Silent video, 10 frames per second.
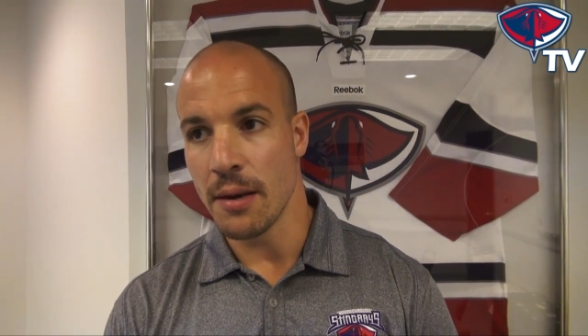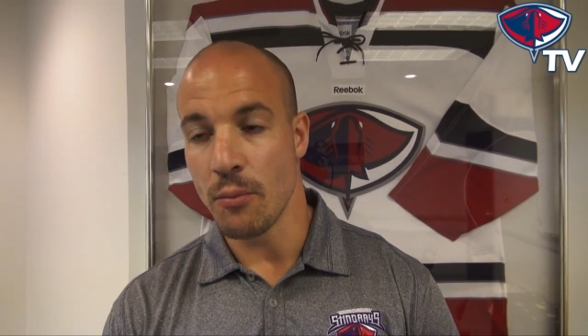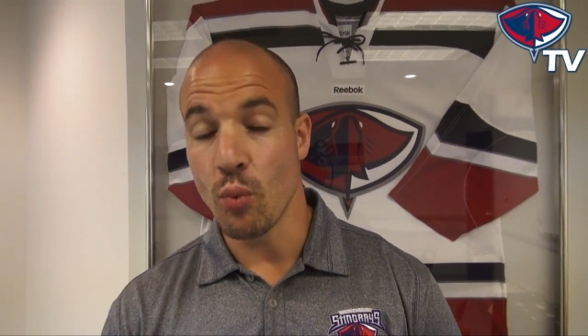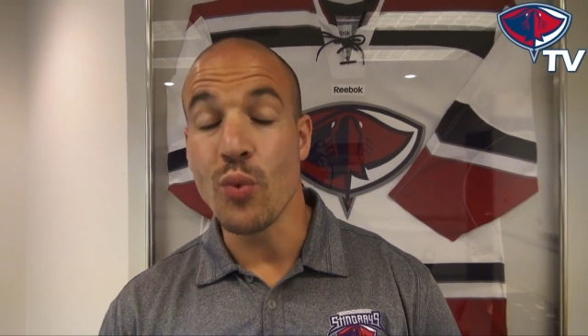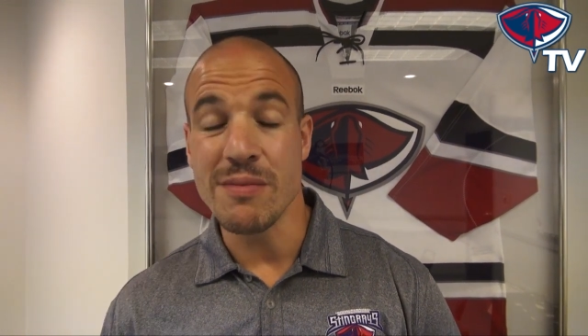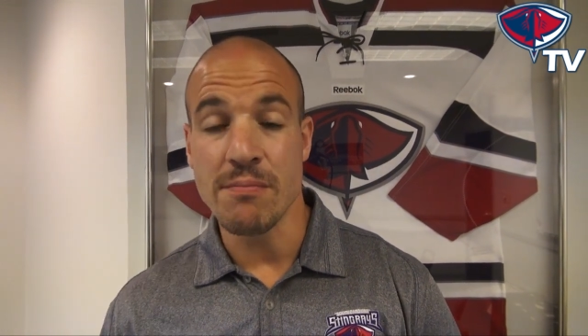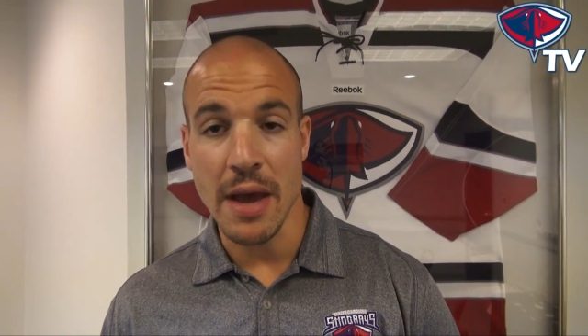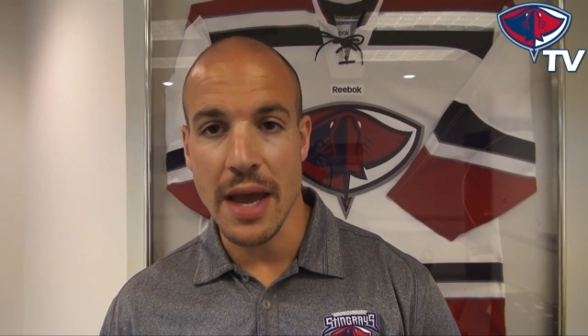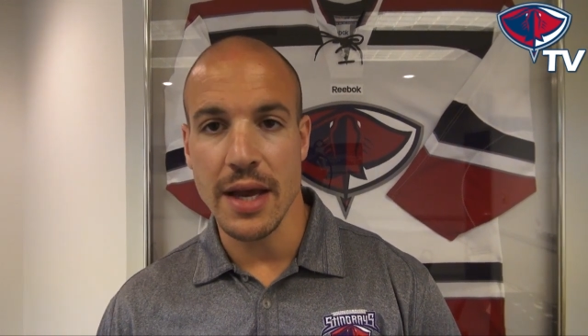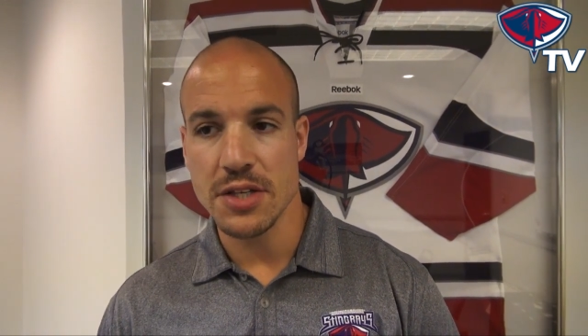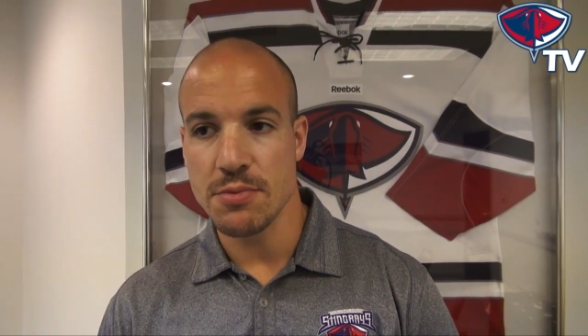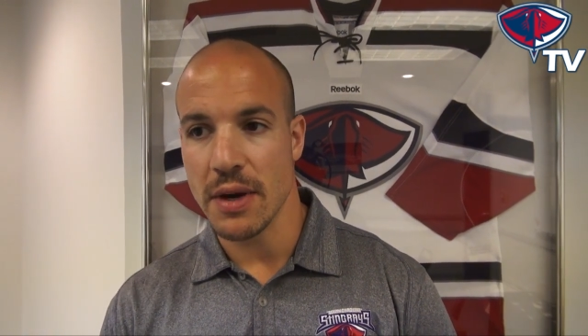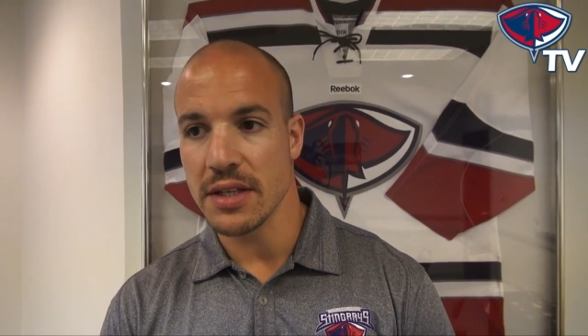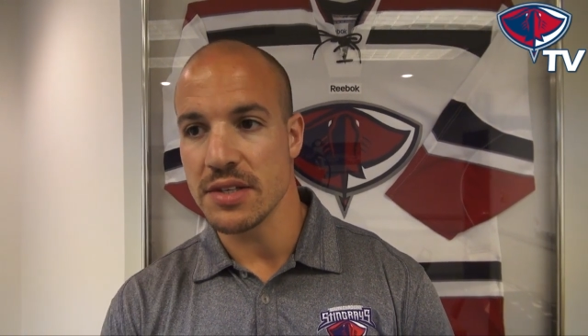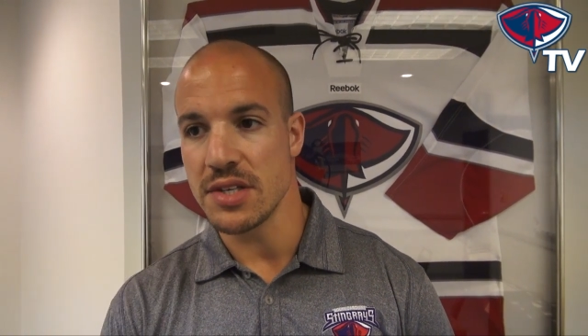we may
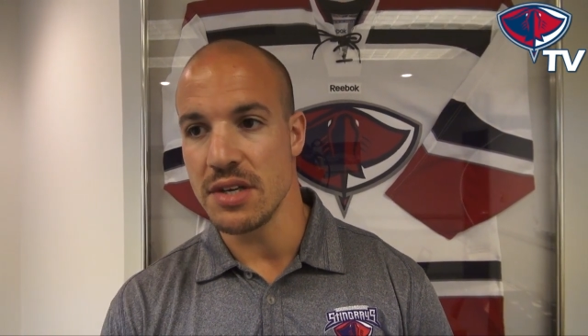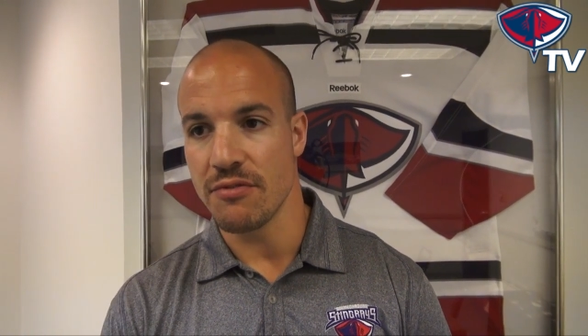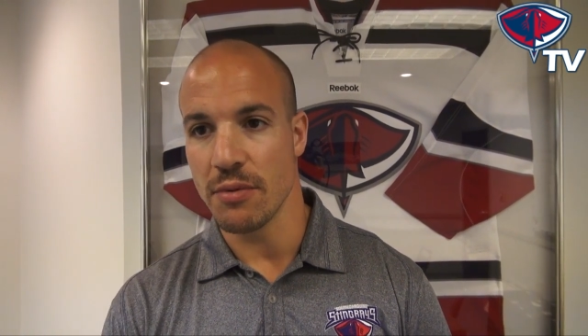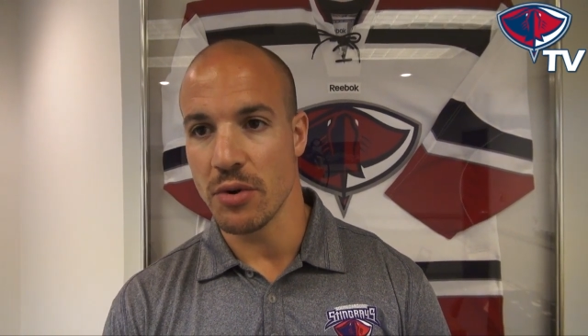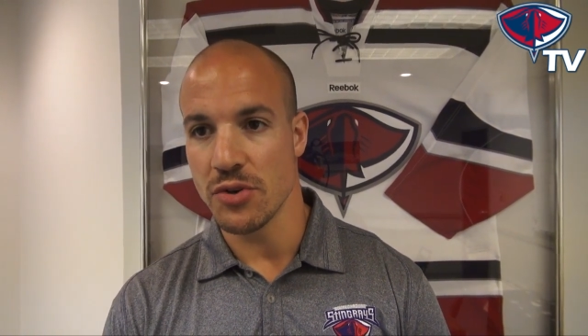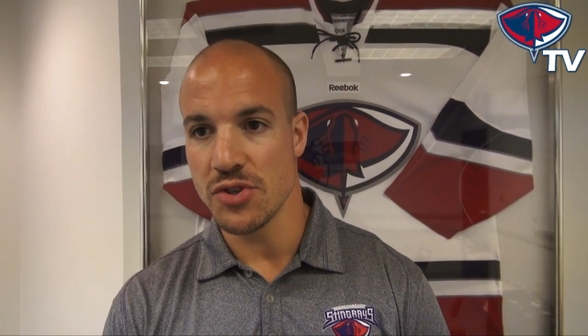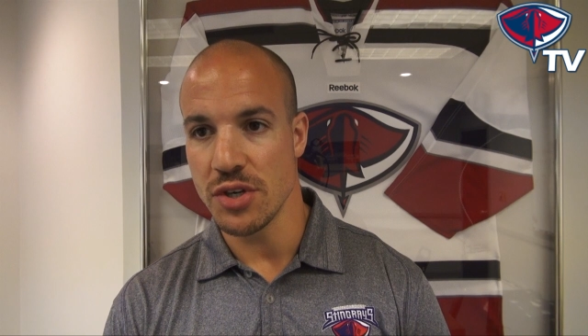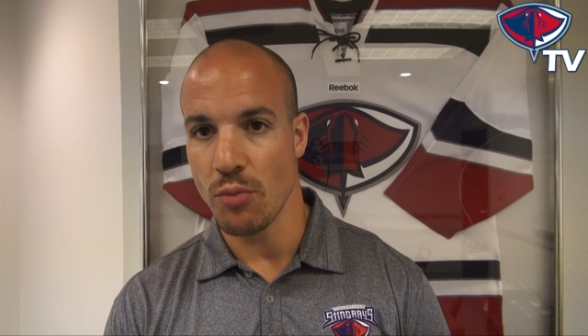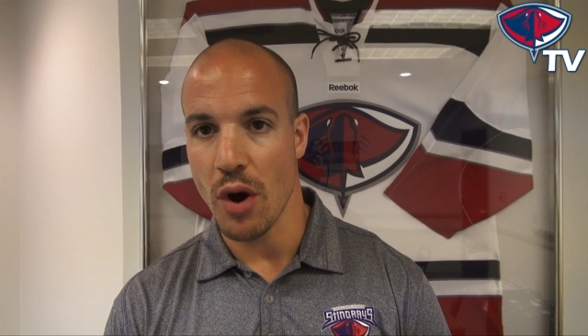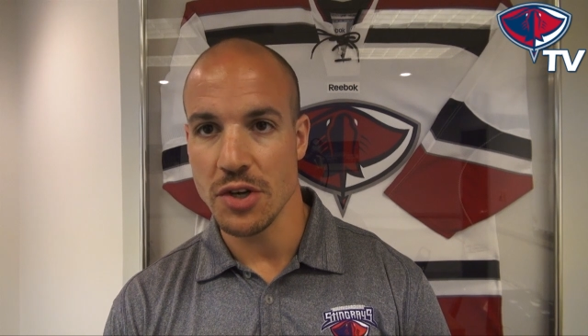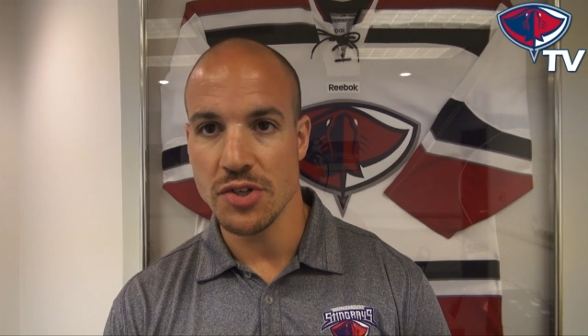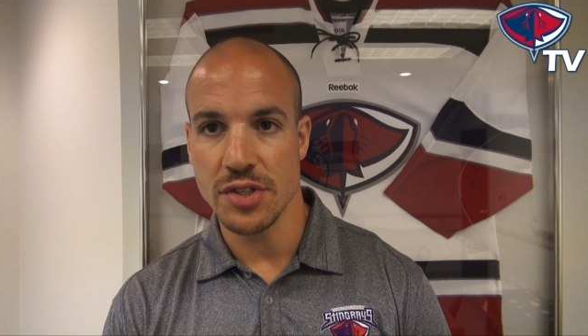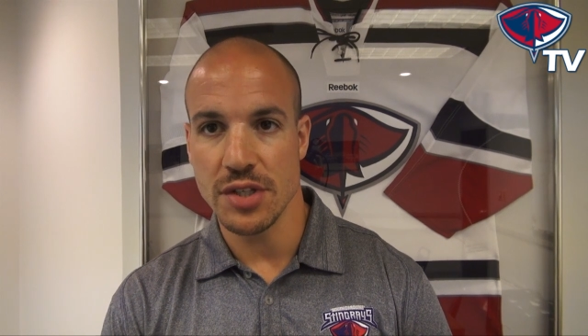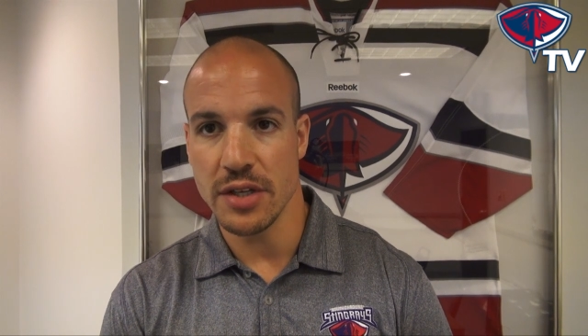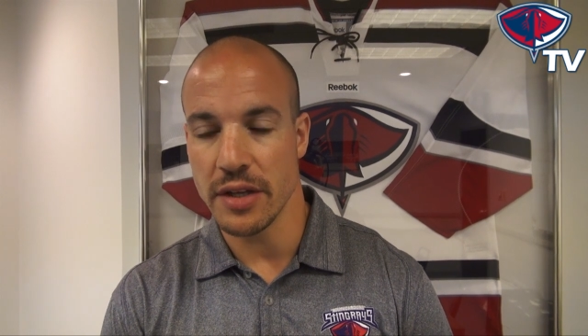expect to see from Hershey and
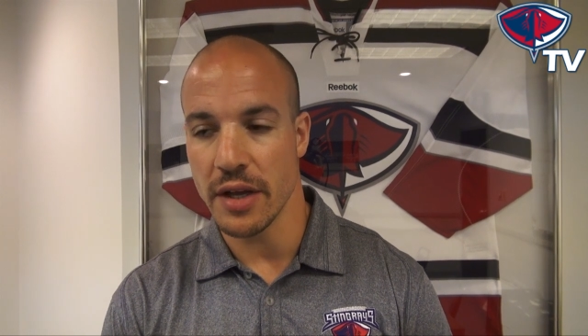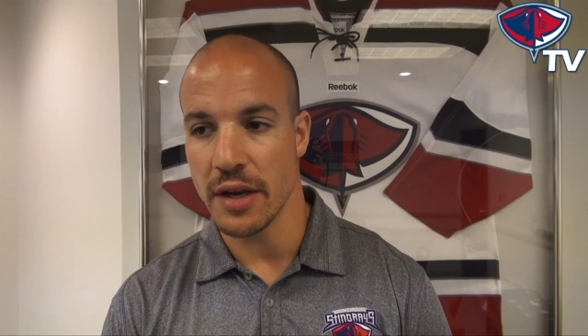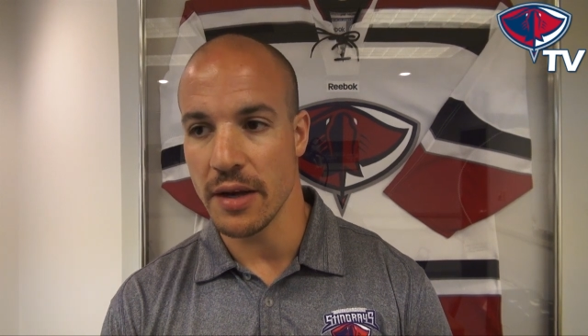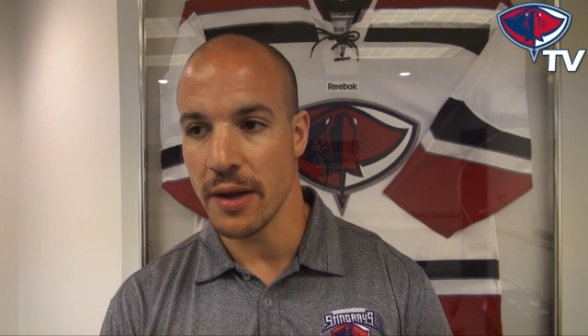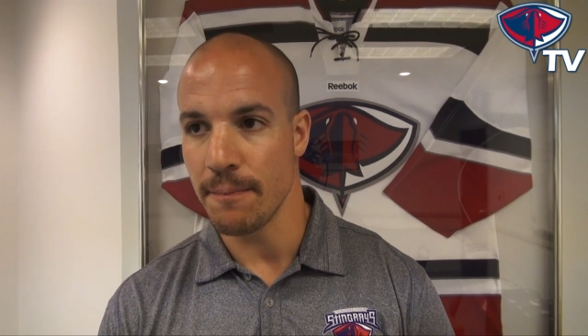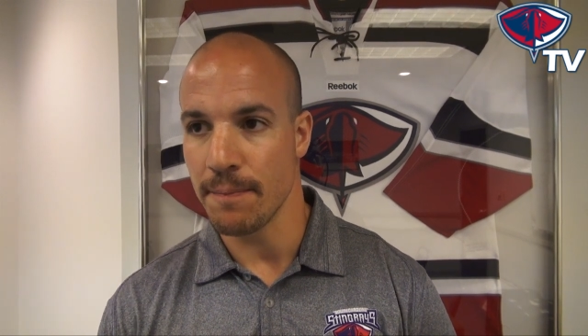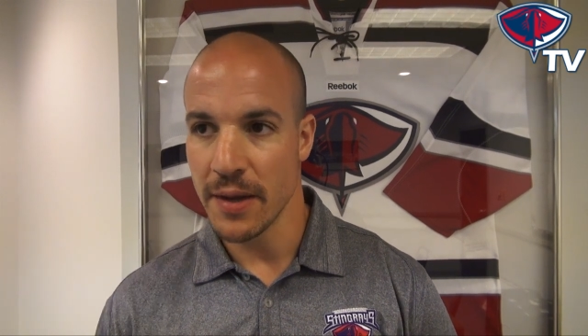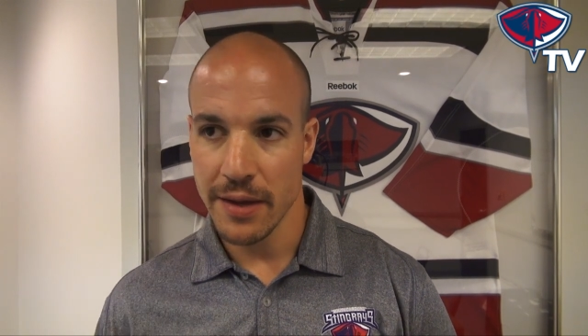Washington, and then